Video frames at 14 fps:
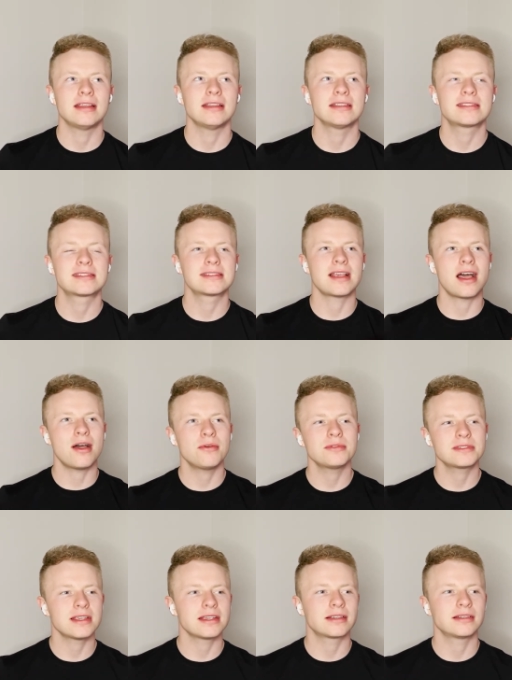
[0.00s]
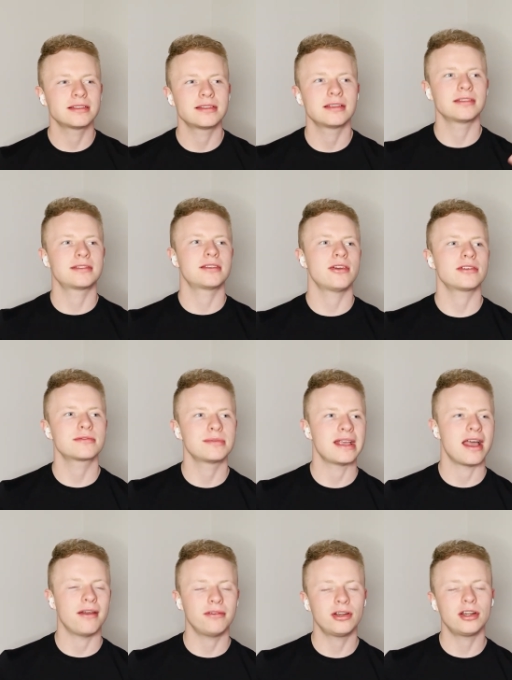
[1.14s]
it sounds like songs we
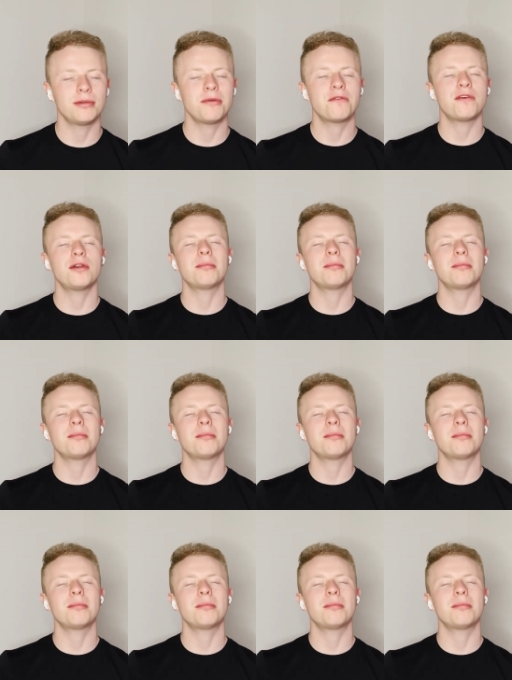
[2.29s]
have heard before,